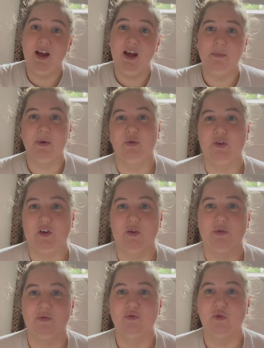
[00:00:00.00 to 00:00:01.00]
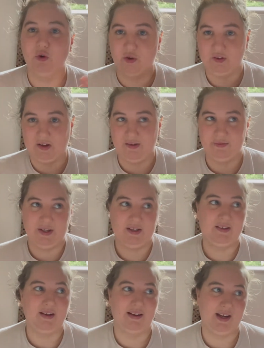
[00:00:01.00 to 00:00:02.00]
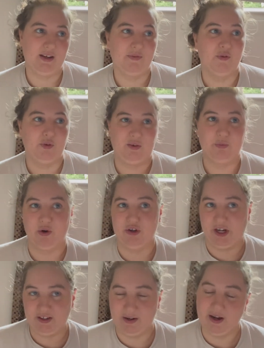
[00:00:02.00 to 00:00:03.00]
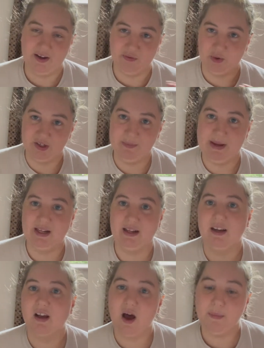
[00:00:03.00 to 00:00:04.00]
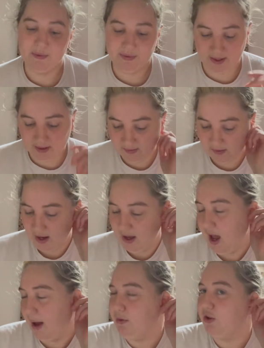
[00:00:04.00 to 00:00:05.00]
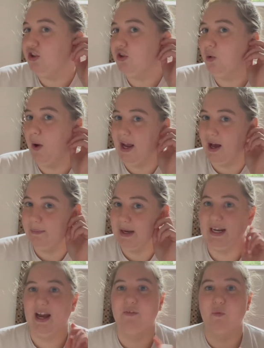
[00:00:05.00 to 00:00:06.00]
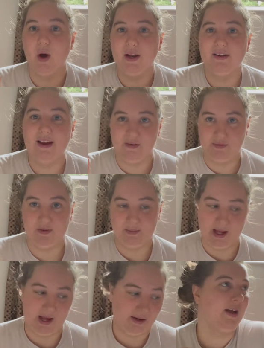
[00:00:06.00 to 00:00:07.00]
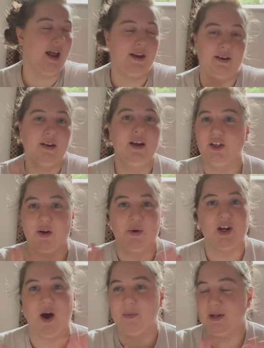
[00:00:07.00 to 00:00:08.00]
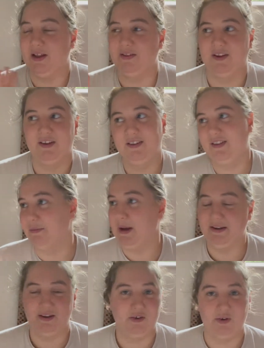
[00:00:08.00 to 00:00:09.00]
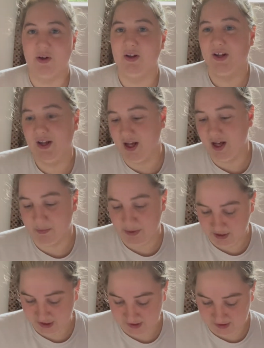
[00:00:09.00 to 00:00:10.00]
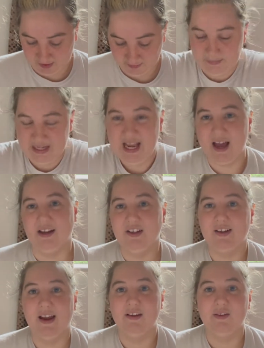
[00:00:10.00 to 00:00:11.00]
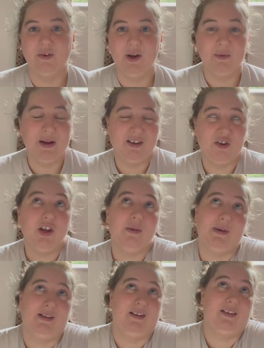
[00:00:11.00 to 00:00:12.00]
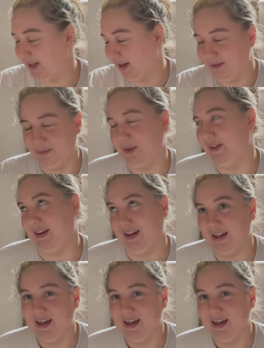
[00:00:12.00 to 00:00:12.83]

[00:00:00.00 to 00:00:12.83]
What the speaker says: But also for those outfits and like for this project, I kind of want to make like a couple things. I'm not sure quite how many. I have one definite plan and, you know, a couple other dependent on a bunch of stuff. But yeah, I just kind of thought I might document this. Yeah, we'll see.